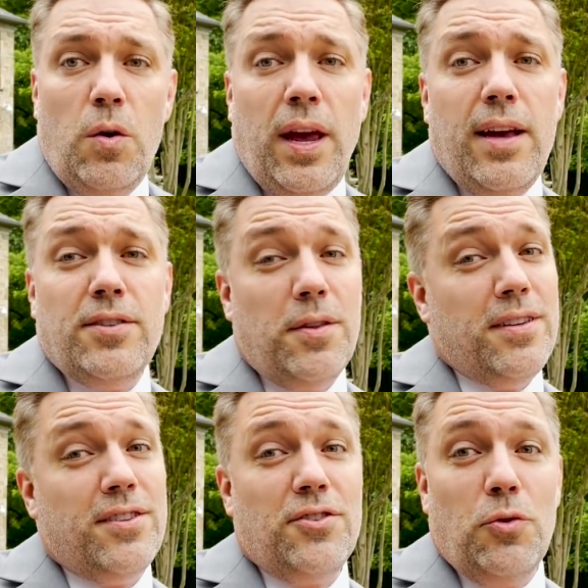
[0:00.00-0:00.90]
Okay, so
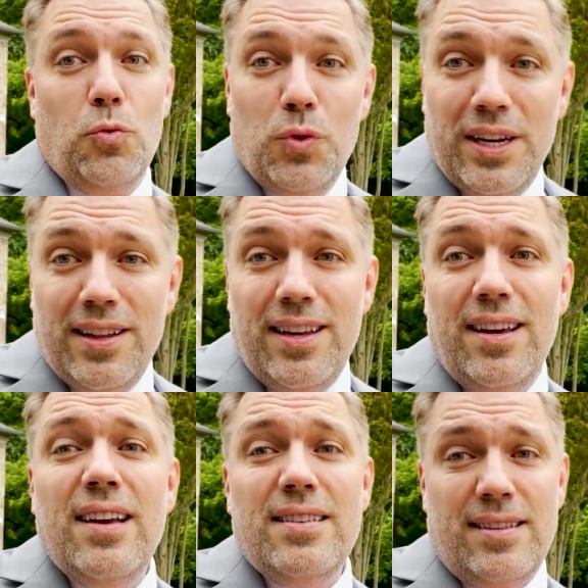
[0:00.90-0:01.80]
this is a
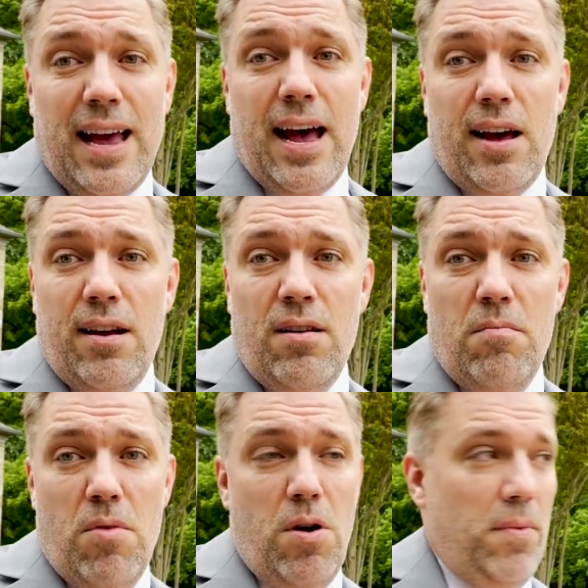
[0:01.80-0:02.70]
really sad
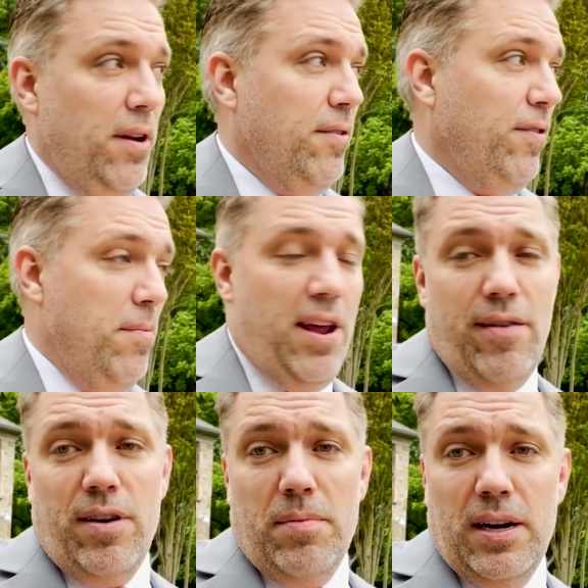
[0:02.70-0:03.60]
moment for me,
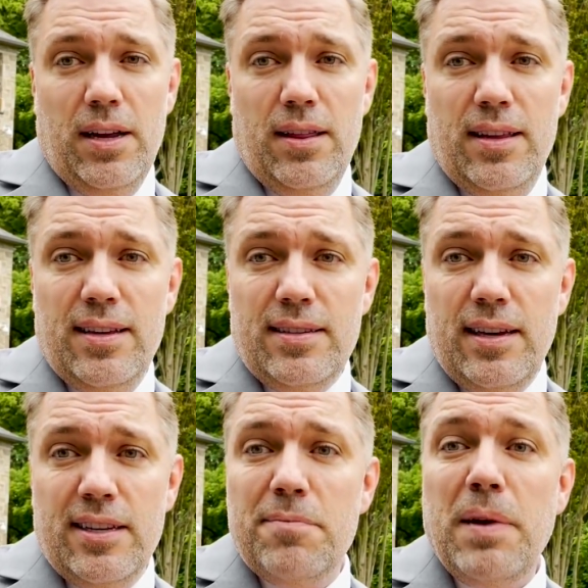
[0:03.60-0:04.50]
everybody. This
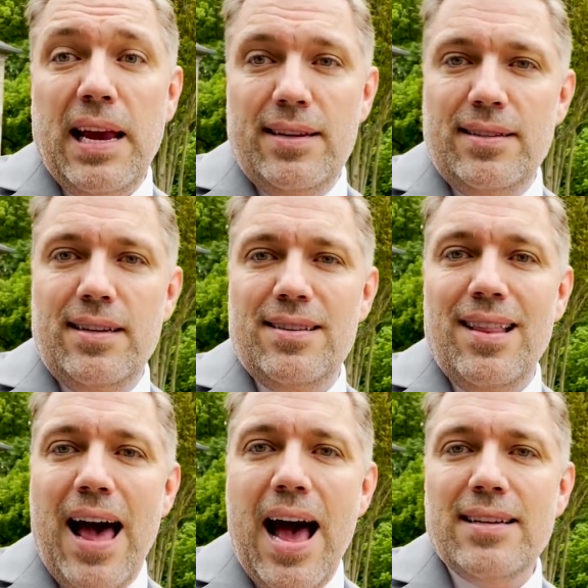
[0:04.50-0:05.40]
is Paisley's
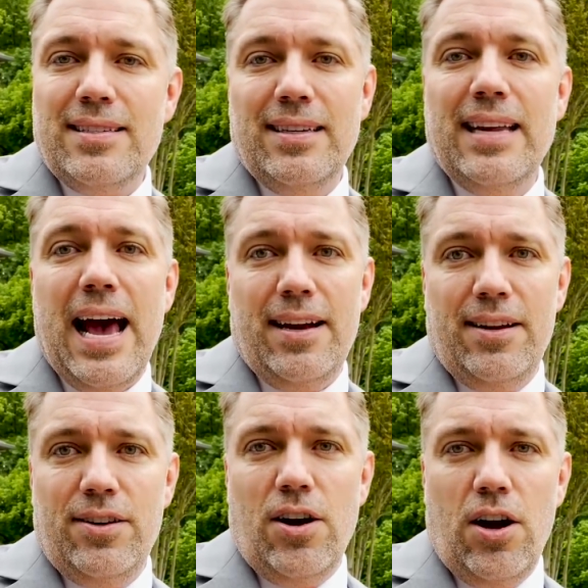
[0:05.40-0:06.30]
last
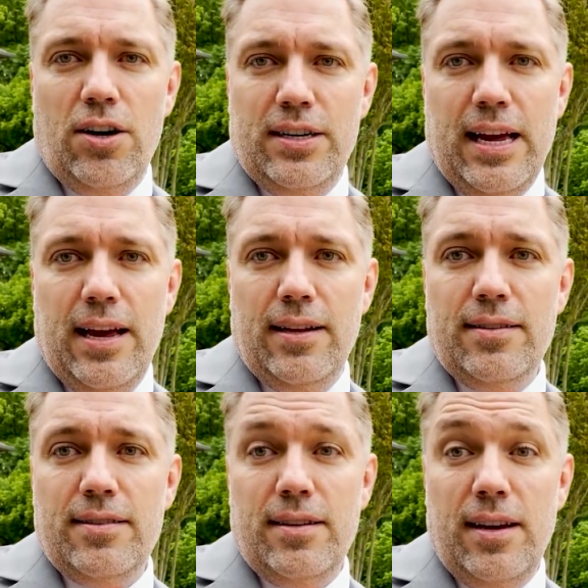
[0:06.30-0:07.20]
daddy-daughter
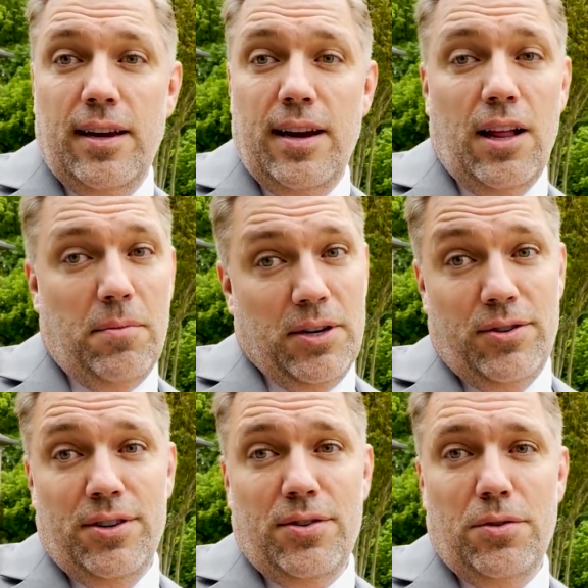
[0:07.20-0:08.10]
dance in
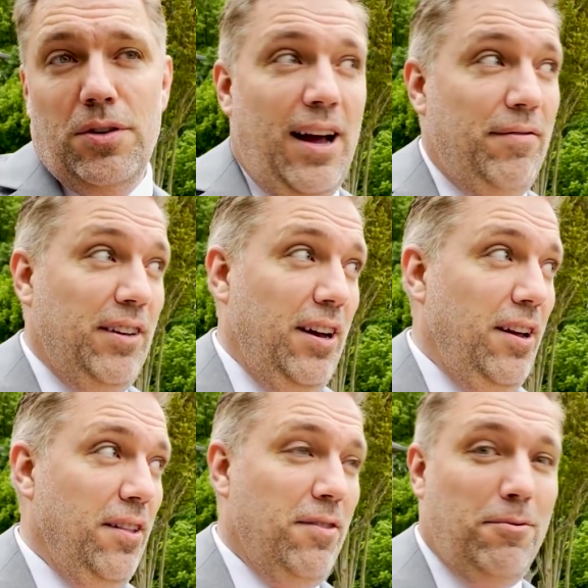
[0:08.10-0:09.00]
elementary school. I've done
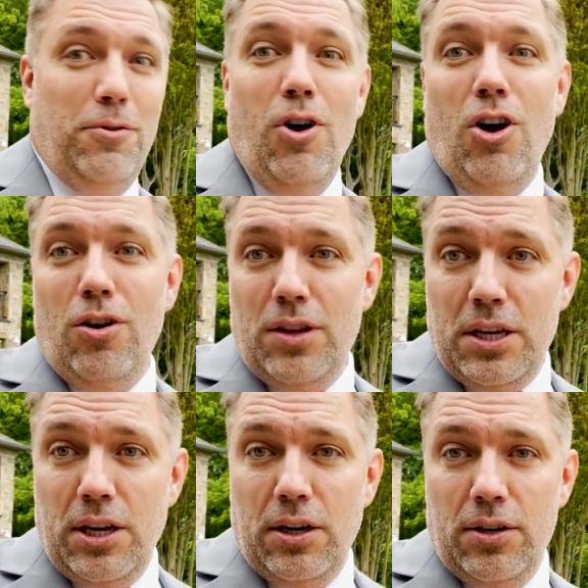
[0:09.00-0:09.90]
it through all the
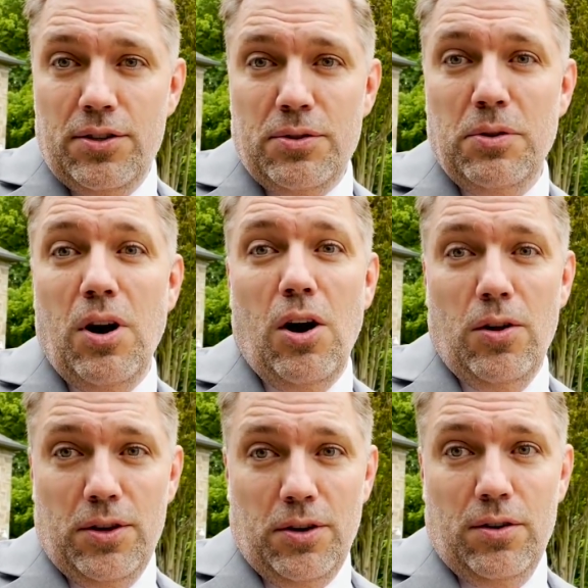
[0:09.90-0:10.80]
years, through
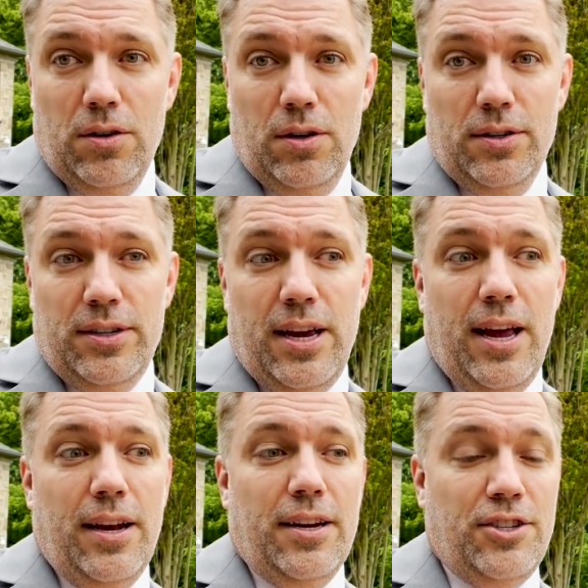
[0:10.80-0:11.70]
all the girls,
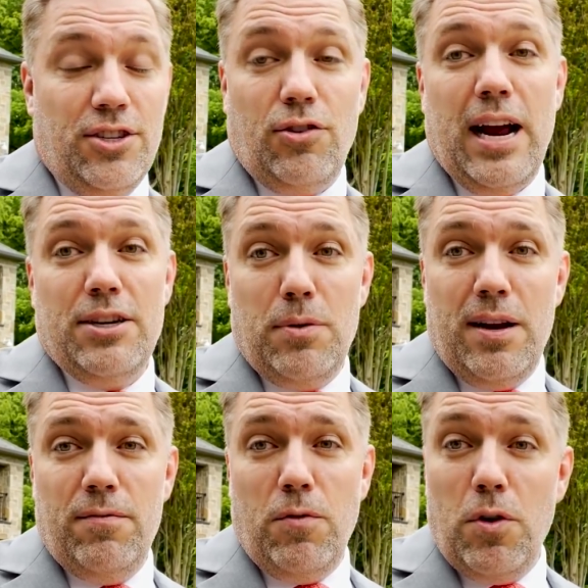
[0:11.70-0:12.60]
and she's
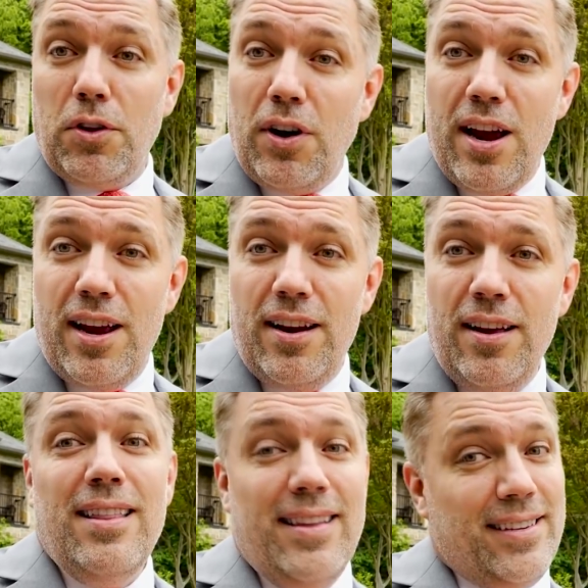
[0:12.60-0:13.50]
graduating fourth grade.
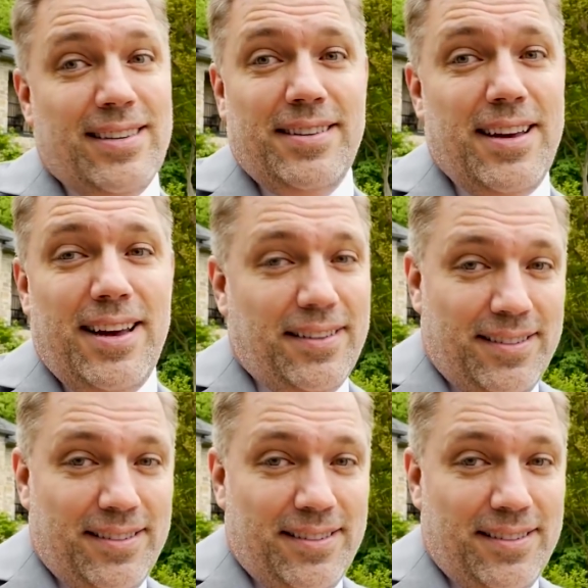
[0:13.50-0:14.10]
This is it.